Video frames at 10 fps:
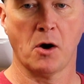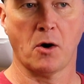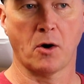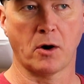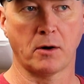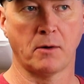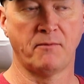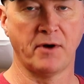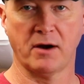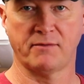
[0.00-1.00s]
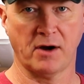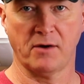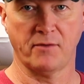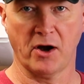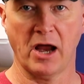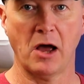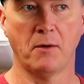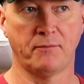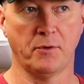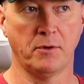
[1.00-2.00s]
are very, very, very
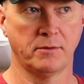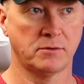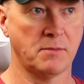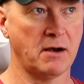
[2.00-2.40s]
helpful.